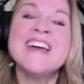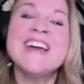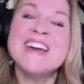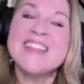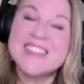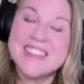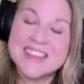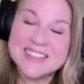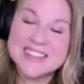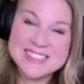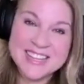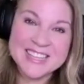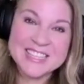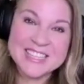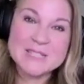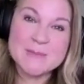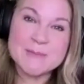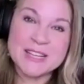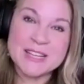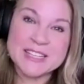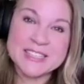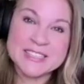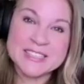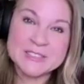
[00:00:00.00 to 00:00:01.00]
that takes
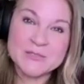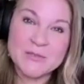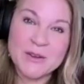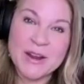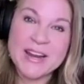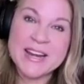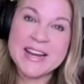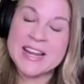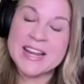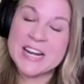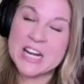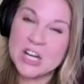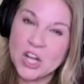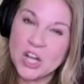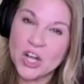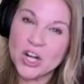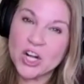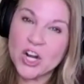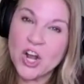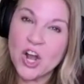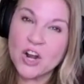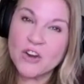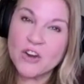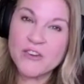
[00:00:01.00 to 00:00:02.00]
place, right? And a lot of
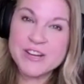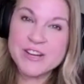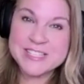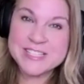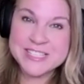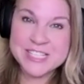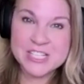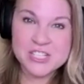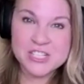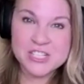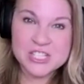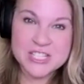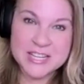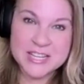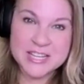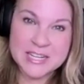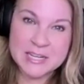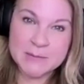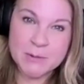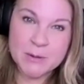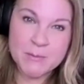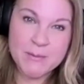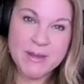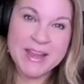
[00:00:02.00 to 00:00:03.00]
concrete decisions that need to
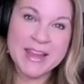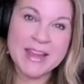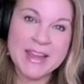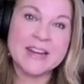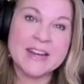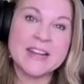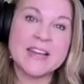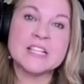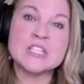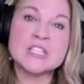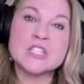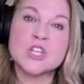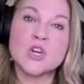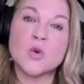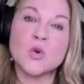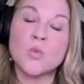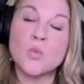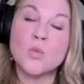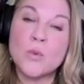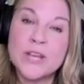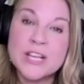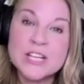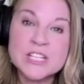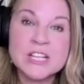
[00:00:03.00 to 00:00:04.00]
be made. And so
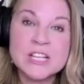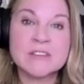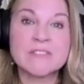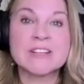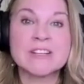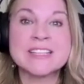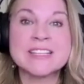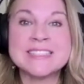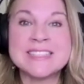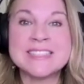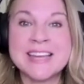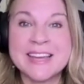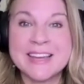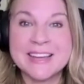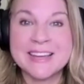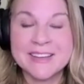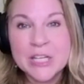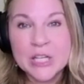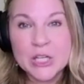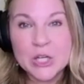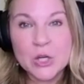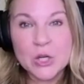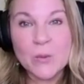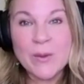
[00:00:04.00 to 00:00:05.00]
we generally take,
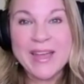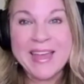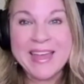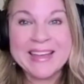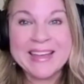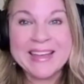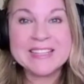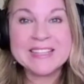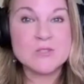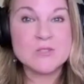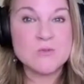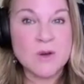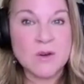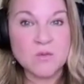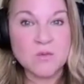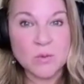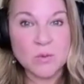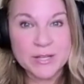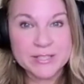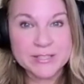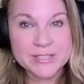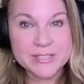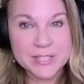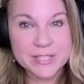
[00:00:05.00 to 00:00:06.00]
8 to 12
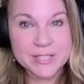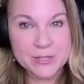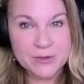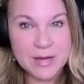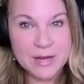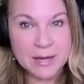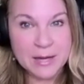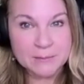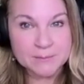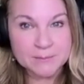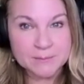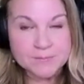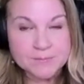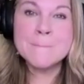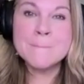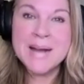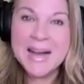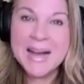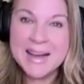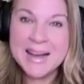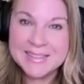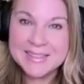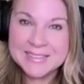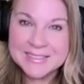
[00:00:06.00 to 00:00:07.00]
weeks to do that.
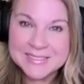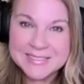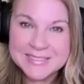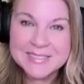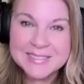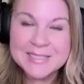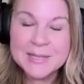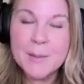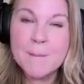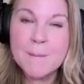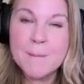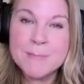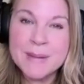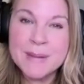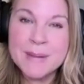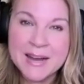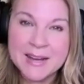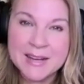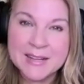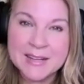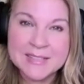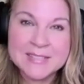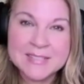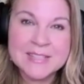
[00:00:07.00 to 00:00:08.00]

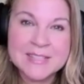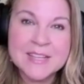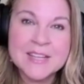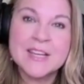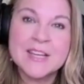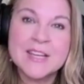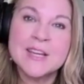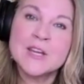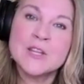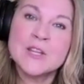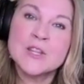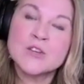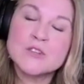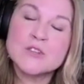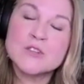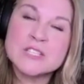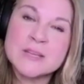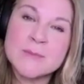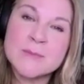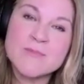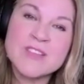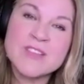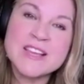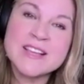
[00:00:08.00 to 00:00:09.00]
But there's some
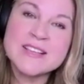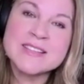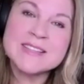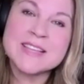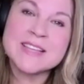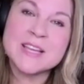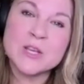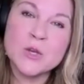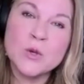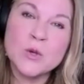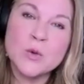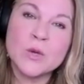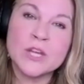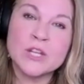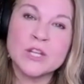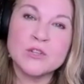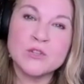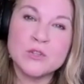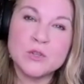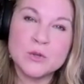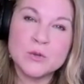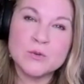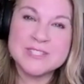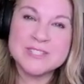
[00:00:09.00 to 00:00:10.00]
things that you can
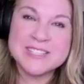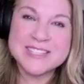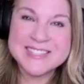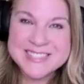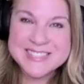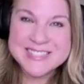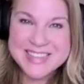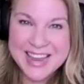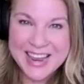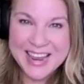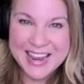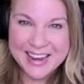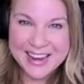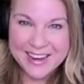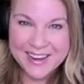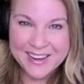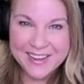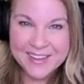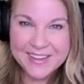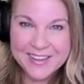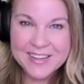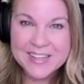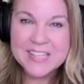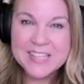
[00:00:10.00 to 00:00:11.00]
do today
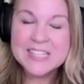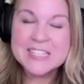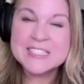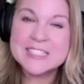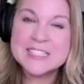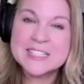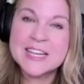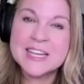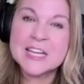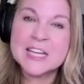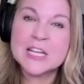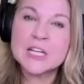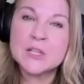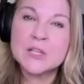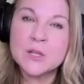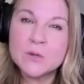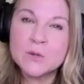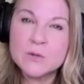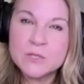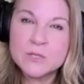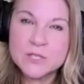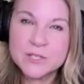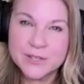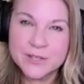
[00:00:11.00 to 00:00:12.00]
to get
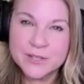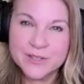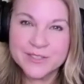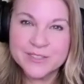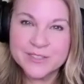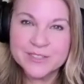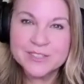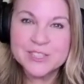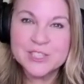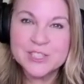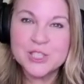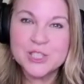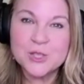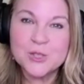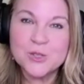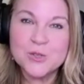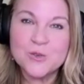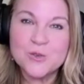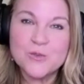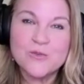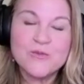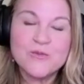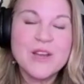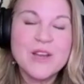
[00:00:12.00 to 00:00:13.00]
closer to
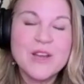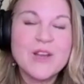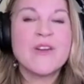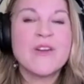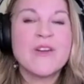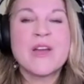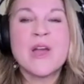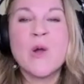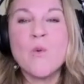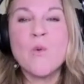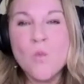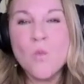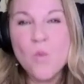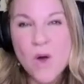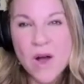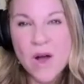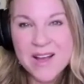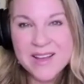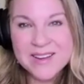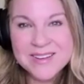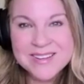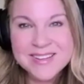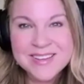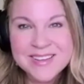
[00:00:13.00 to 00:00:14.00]
figuring out
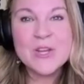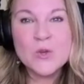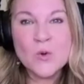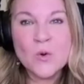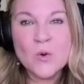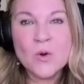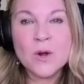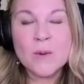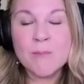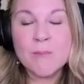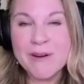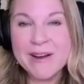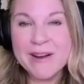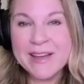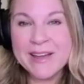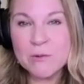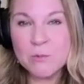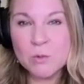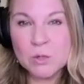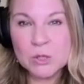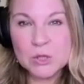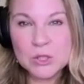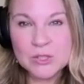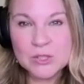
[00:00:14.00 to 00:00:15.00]
what your brand
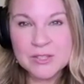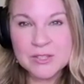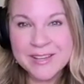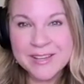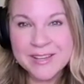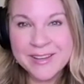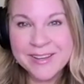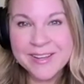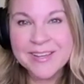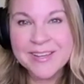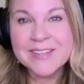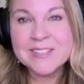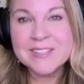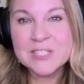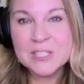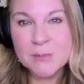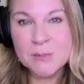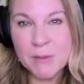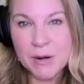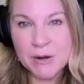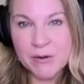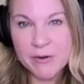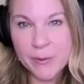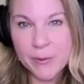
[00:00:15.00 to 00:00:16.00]
will look like
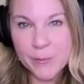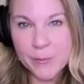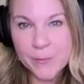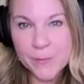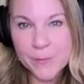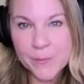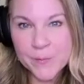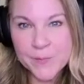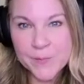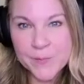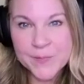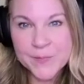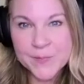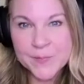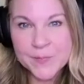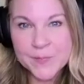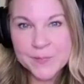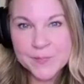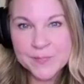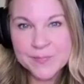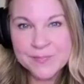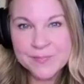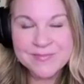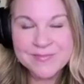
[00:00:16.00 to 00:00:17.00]
tomorrow
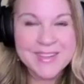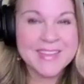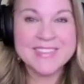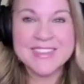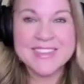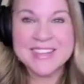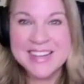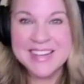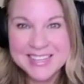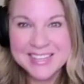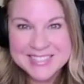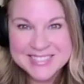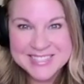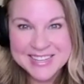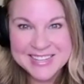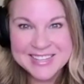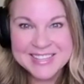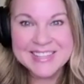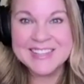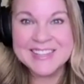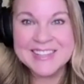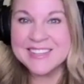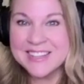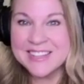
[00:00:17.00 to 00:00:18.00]
and the next day
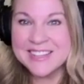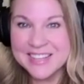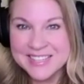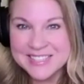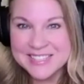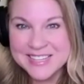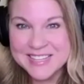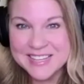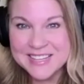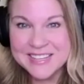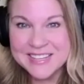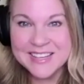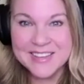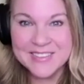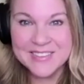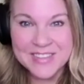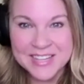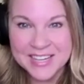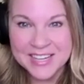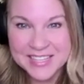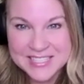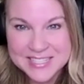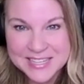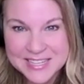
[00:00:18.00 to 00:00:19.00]
and the next day and the
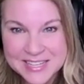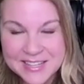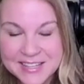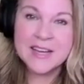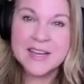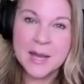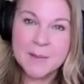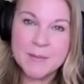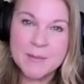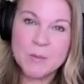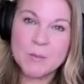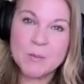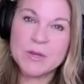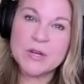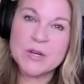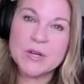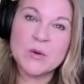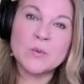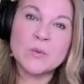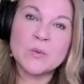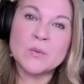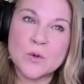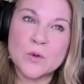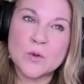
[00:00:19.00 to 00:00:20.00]
next day. I mean, we
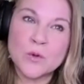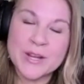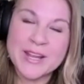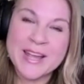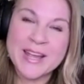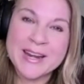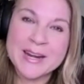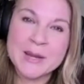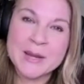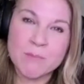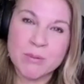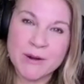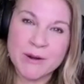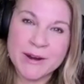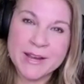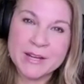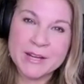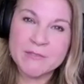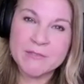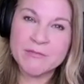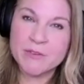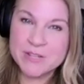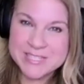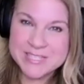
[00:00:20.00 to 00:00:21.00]
don't create a brand
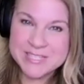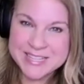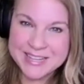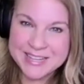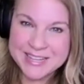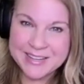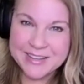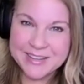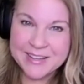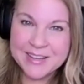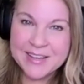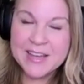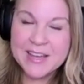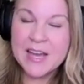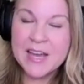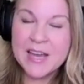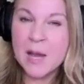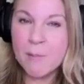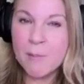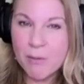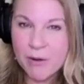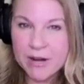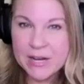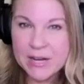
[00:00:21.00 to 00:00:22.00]
for a day. A
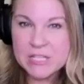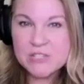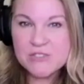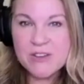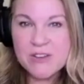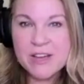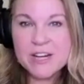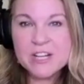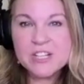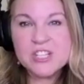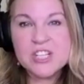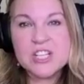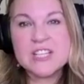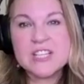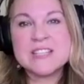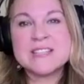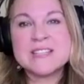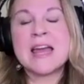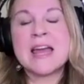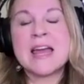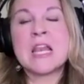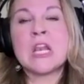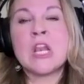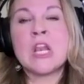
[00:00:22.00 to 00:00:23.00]
brand strategy is
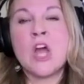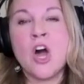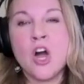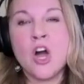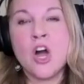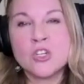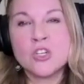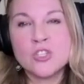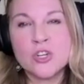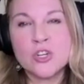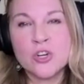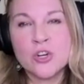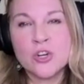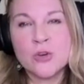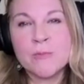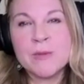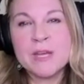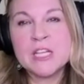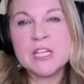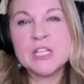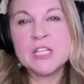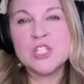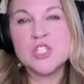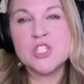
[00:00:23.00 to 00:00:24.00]
that long-term
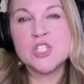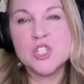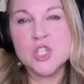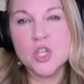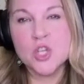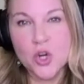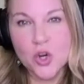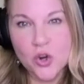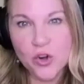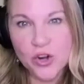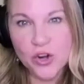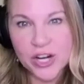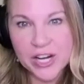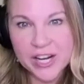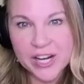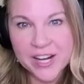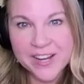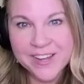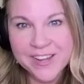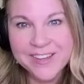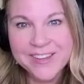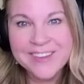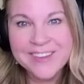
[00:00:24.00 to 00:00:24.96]
enduring